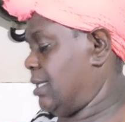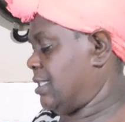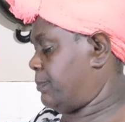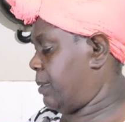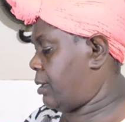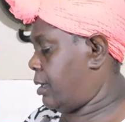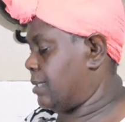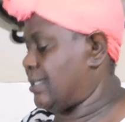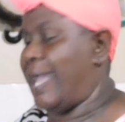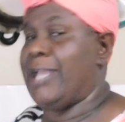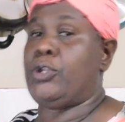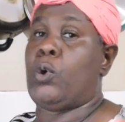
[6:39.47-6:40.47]
this because
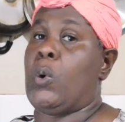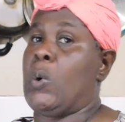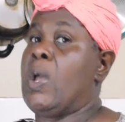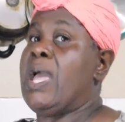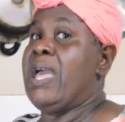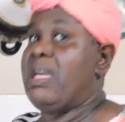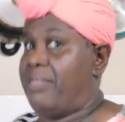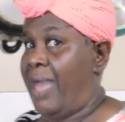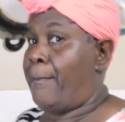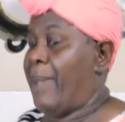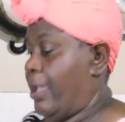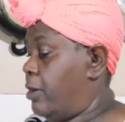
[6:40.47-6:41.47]
I know
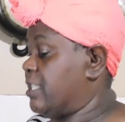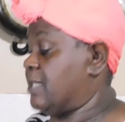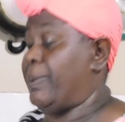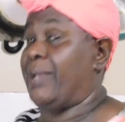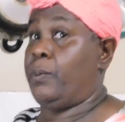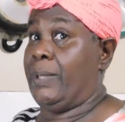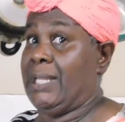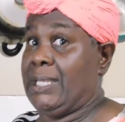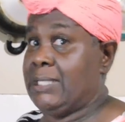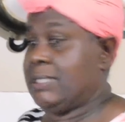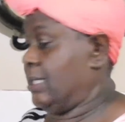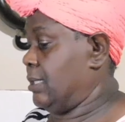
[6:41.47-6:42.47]
that my husband will
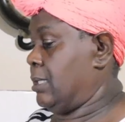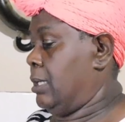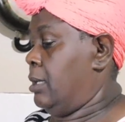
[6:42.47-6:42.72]
eat it.